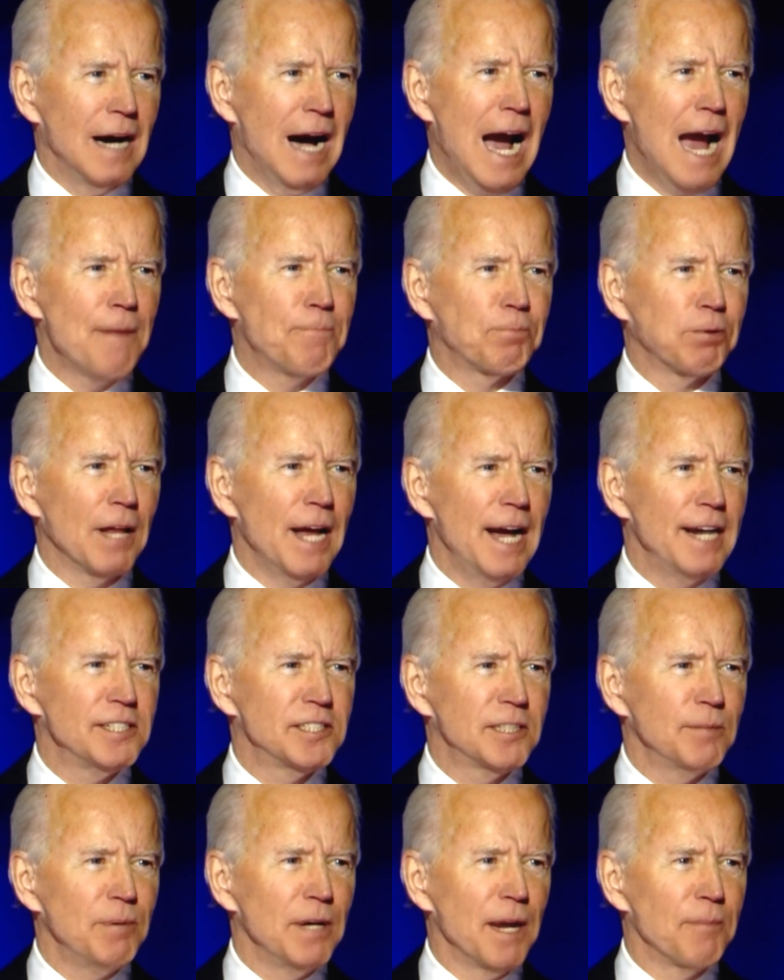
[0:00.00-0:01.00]
I
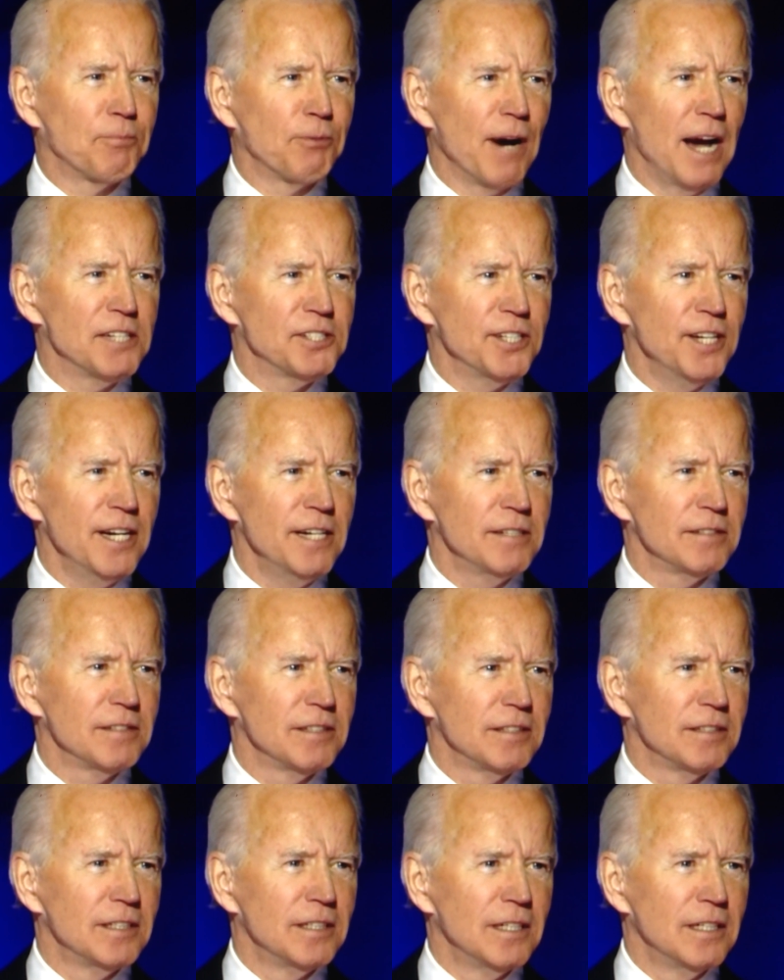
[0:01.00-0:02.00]
pledge to be a president
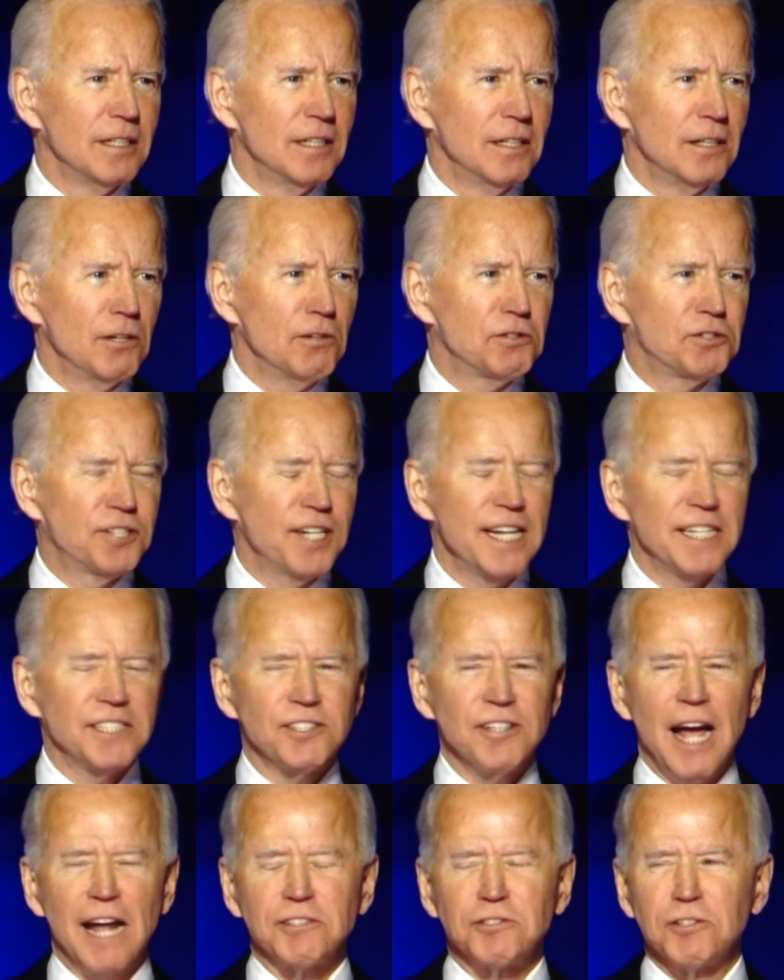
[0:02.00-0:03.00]
who
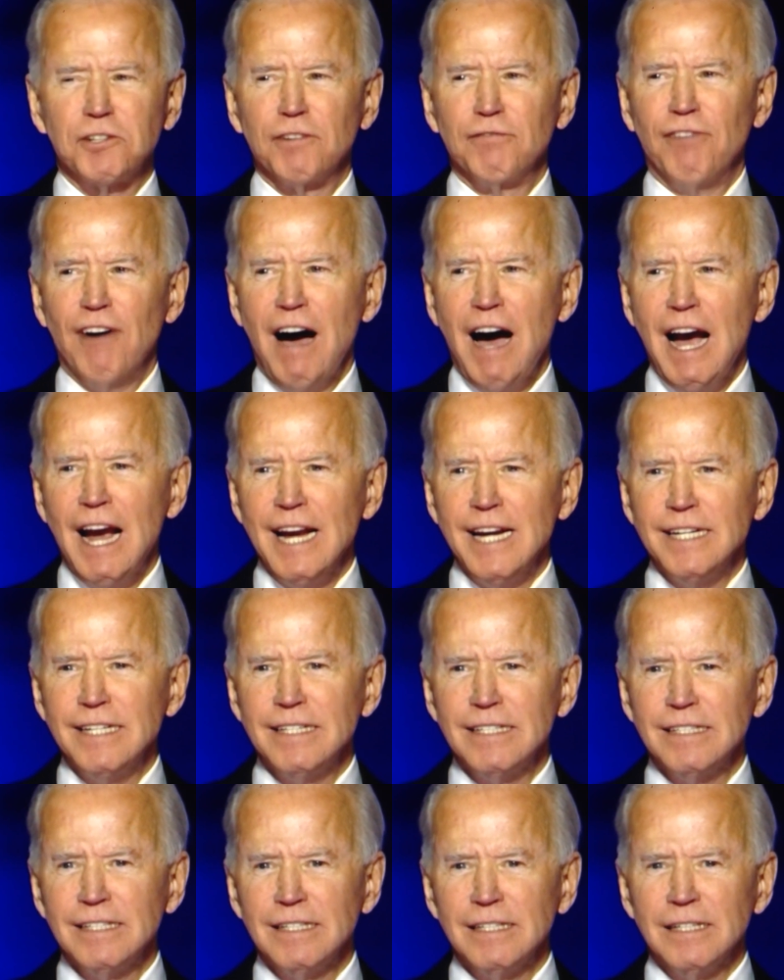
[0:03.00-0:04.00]
seeks not to
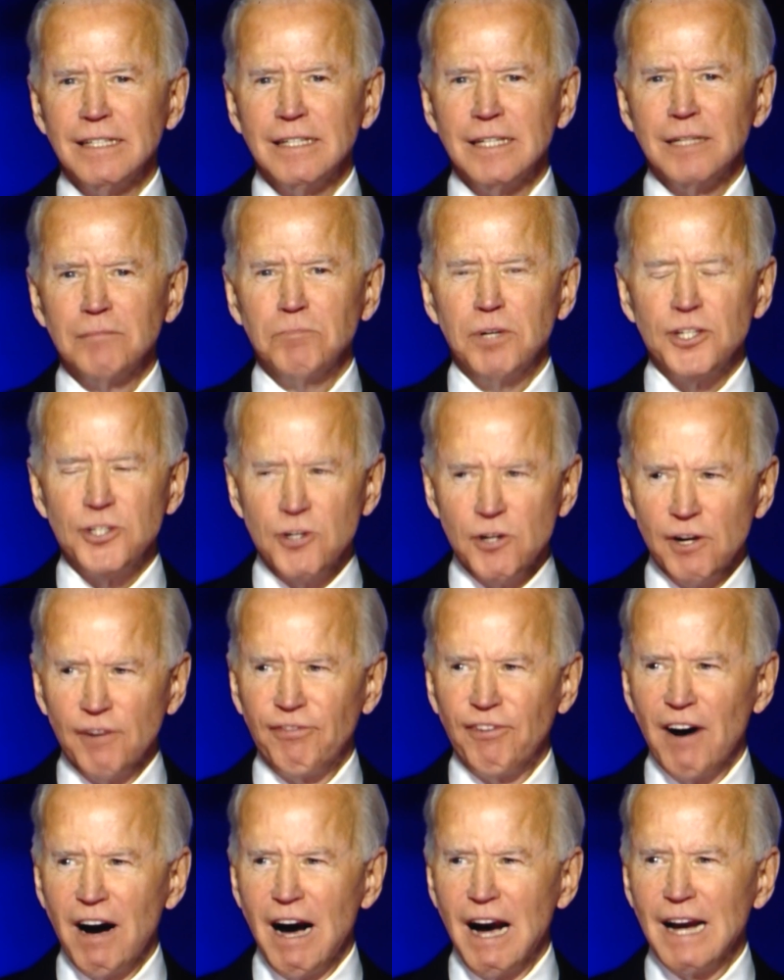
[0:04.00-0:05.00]
divide, but
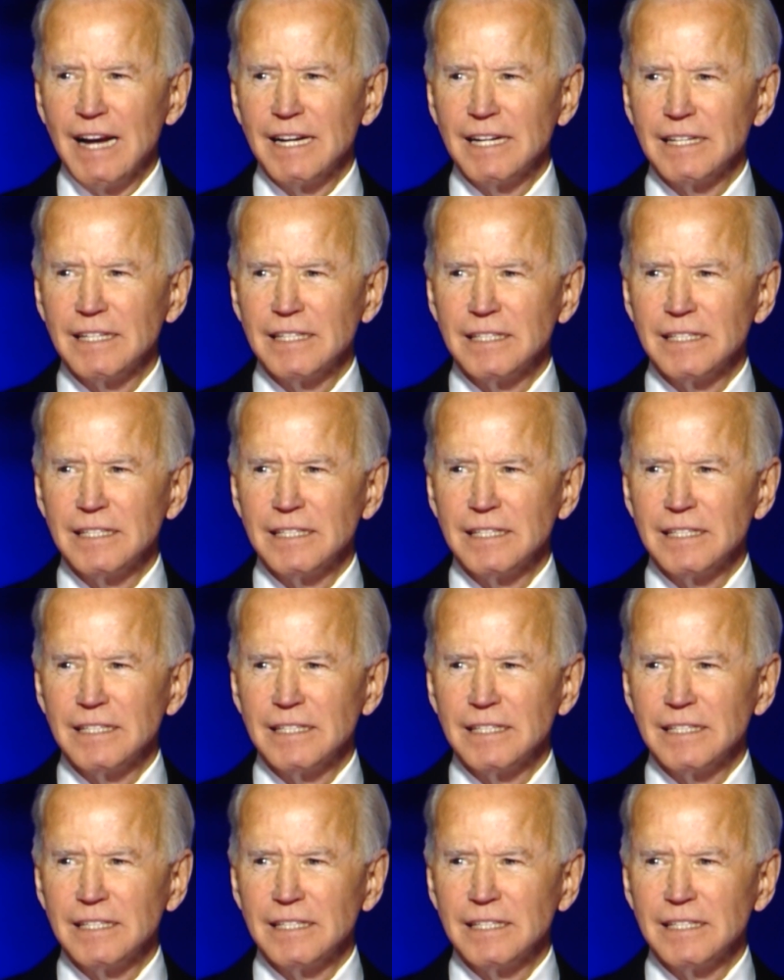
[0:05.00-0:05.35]
unify.